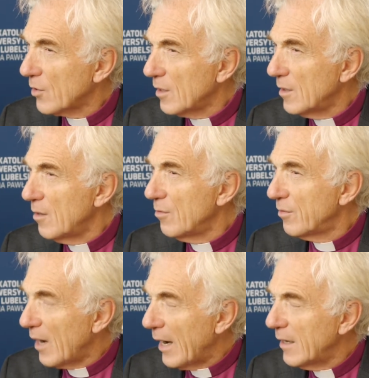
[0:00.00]

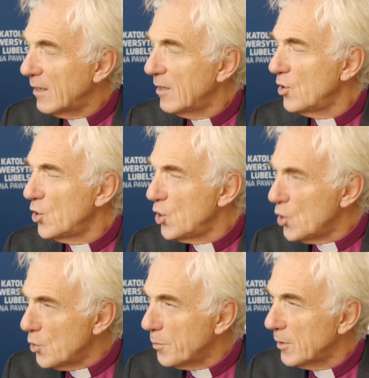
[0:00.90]
divine
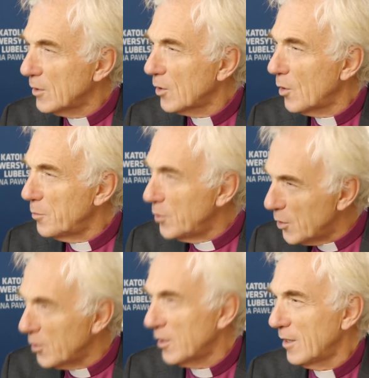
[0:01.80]
human
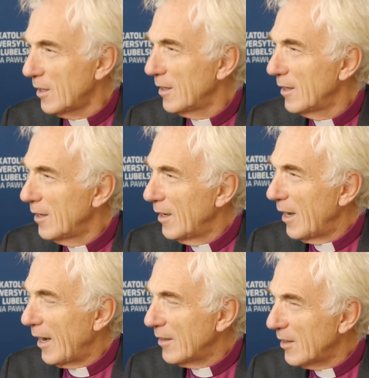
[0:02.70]
community?
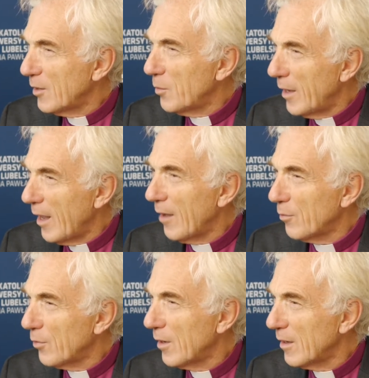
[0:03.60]
I think we
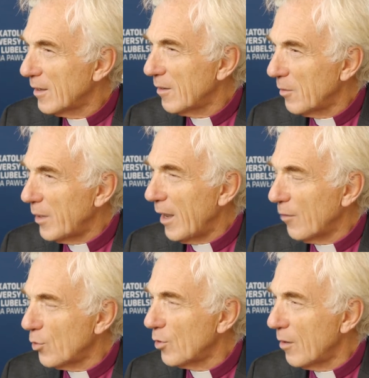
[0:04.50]
have
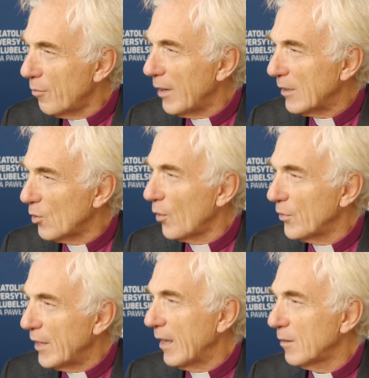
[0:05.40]
to reflect
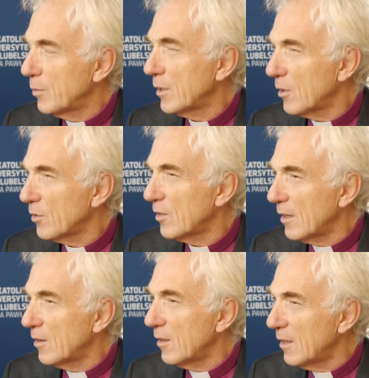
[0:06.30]
on that, because
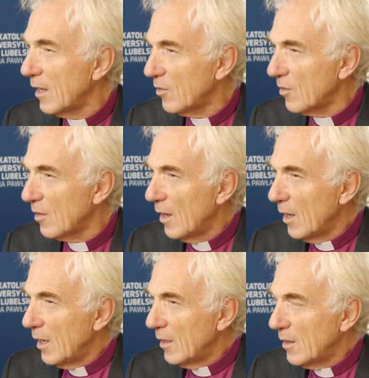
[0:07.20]
that's
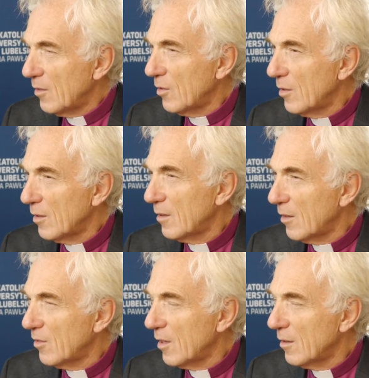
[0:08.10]

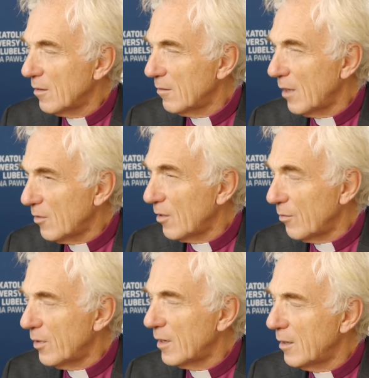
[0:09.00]
a
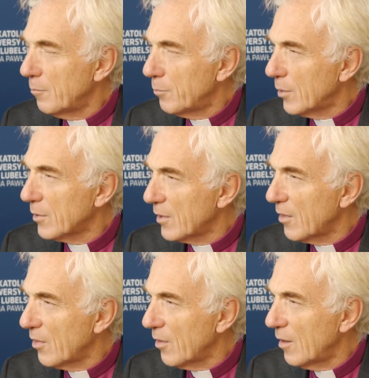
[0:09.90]
very
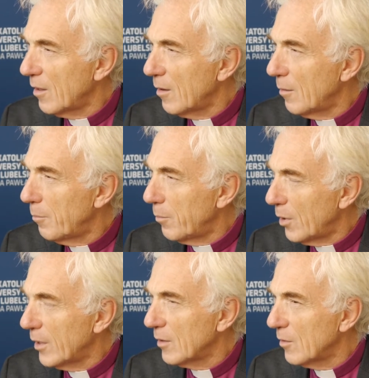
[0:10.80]
important
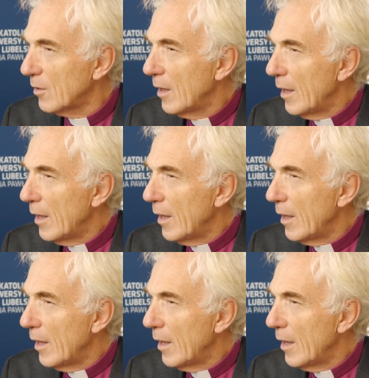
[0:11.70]
point.